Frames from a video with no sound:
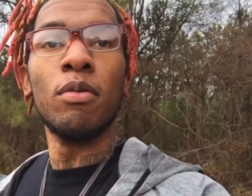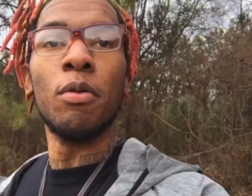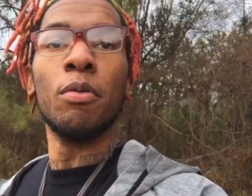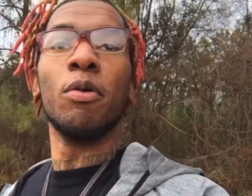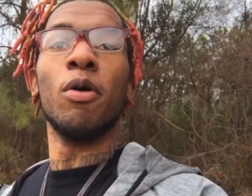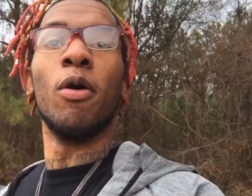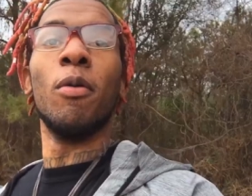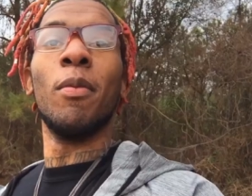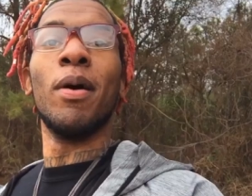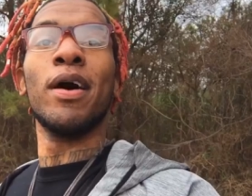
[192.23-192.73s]
But we're
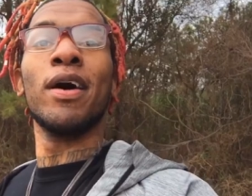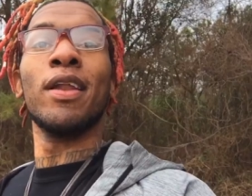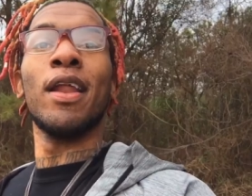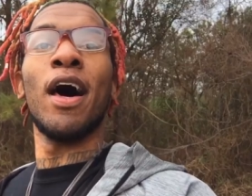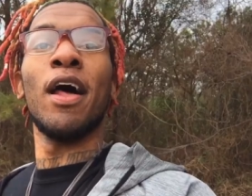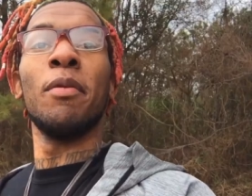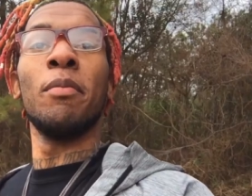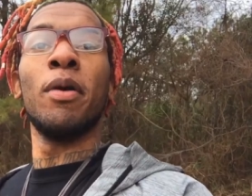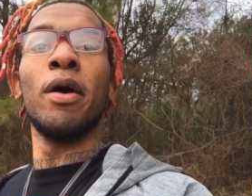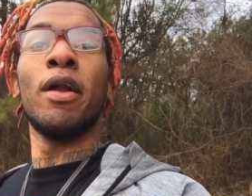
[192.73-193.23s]
going to make a
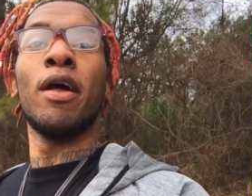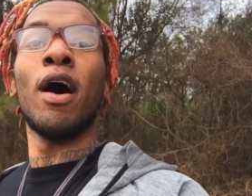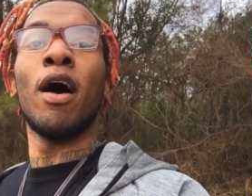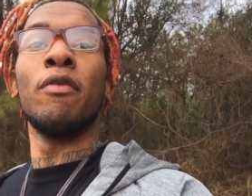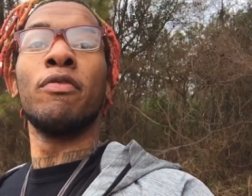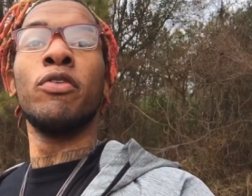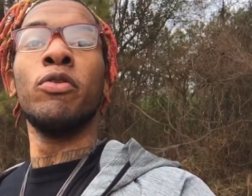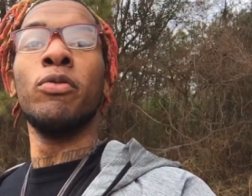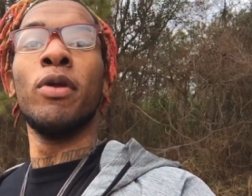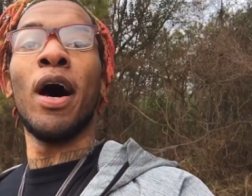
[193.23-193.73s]
lot of money
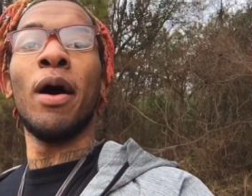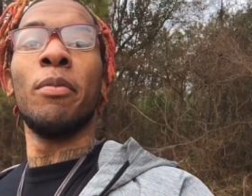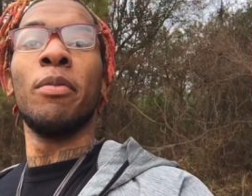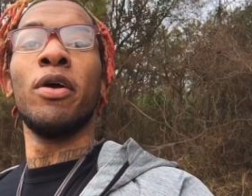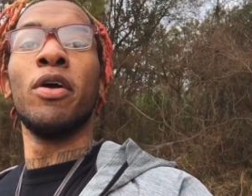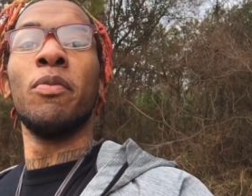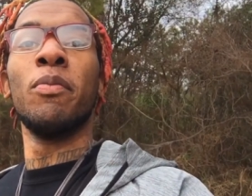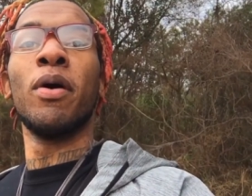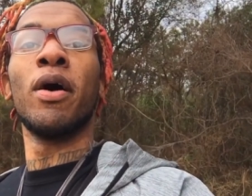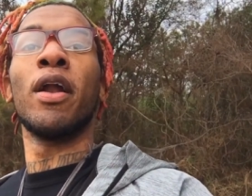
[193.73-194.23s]
off you not
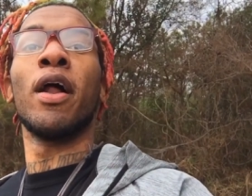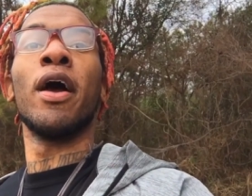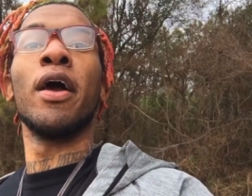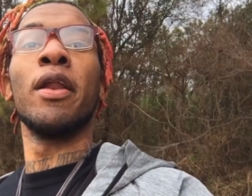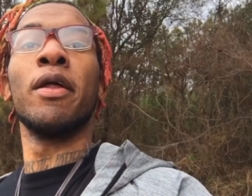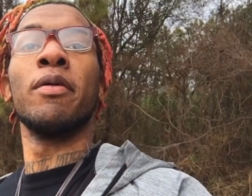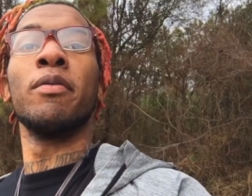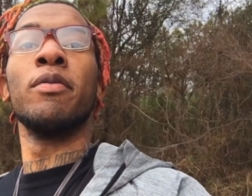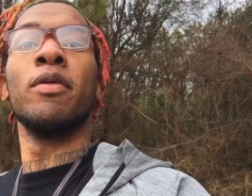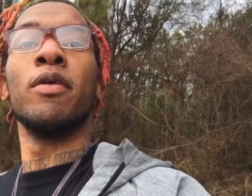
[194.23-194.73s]
being better,
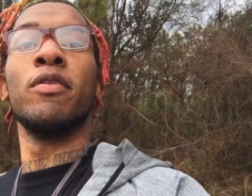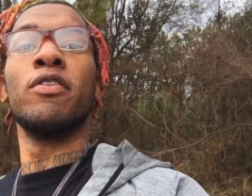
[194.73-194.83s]
ain't it?